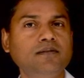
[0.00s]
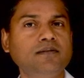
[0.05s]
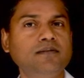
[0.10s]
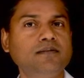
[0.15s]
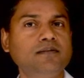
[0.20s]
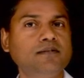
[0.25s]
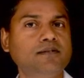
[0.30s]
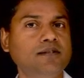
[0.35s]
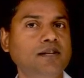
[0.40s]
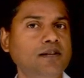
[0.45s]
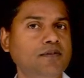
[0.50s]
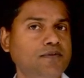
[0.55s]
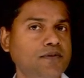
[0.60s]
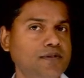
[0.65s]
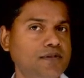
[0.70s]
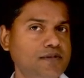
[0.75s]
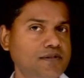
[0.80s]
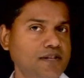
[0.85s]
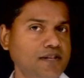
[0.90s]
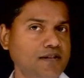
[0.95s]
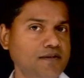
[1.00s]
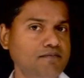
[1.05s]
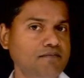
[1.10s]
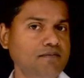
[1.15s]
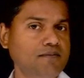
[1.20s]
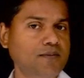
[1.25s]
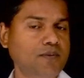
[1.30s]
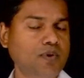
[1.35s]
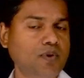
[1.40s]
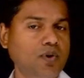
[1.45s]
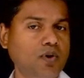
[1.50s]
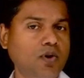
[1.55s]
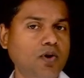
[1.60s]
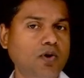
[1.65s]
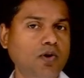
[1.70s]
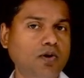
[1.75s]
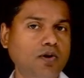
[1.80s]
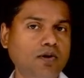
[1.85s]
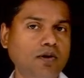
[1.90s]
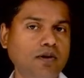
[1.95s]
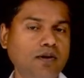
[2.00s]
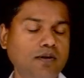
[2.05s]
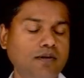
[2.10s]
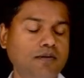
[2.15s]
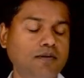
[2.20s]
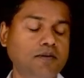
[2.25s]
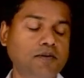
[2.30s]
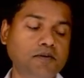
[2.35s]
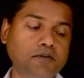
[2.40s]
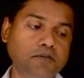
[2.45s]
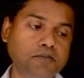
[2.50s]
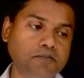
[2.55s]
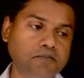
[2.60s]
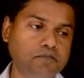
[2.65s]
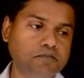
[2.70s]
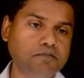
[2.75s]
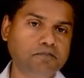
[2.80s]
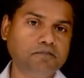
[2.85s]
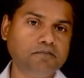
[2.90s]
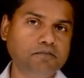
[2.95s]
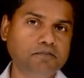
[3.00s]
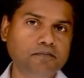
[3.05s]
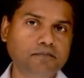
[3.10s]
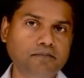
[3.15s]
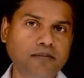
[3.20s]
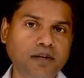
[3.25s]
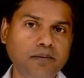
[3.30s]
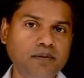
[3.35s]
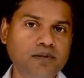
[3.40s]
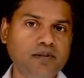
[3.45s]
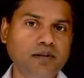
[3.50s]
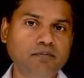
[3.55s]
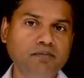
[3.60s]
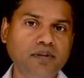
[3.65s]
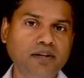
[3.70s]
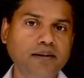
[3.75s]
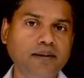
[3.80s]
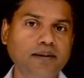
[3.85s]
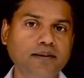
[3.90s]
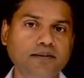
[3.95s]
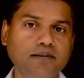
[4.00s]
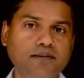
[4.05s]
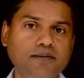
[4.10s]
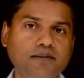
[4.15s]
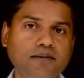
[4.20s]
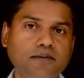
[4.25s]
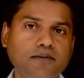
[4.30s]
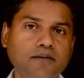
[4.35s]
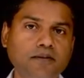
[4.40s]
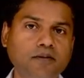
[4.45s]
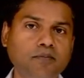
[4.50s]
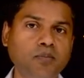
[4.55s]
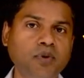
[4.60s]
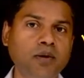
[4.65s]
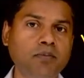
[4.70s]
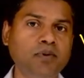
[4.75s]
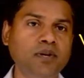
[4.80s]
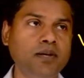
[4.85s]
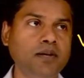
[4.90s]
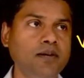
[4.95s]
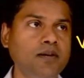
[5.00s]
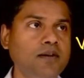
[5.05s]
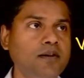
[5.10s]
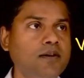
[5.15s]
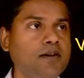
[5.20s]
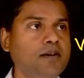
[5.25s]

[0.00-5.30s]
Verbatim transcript: self esteem or maybe something else? Maybe,